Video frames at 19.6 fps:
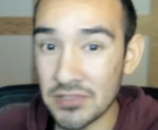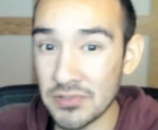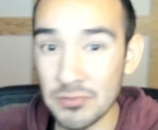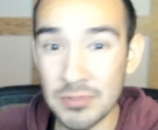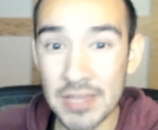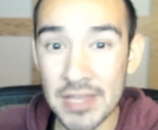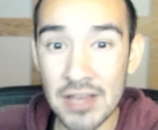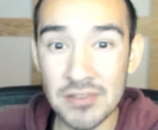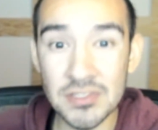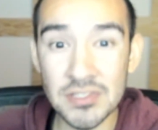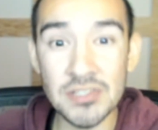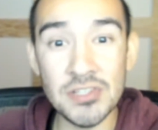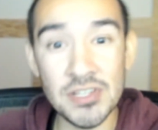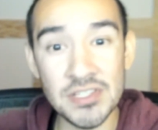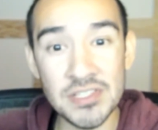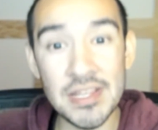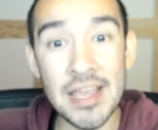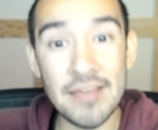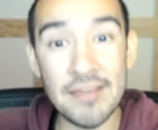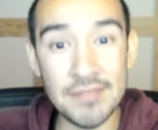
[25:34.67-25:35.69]
2000
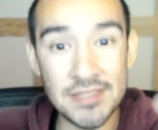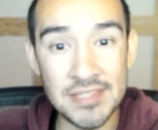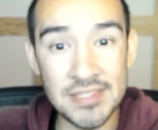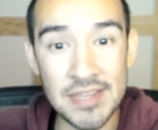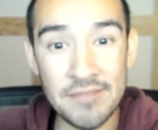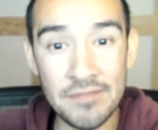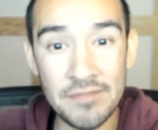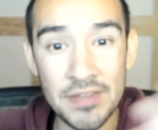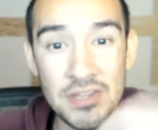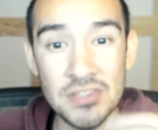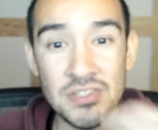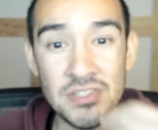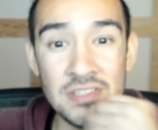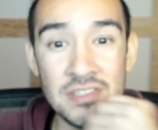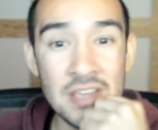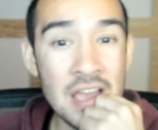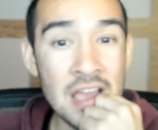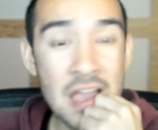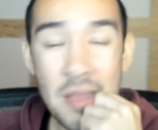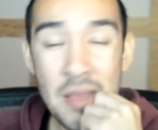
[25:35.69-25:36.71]
just to have the same finishes.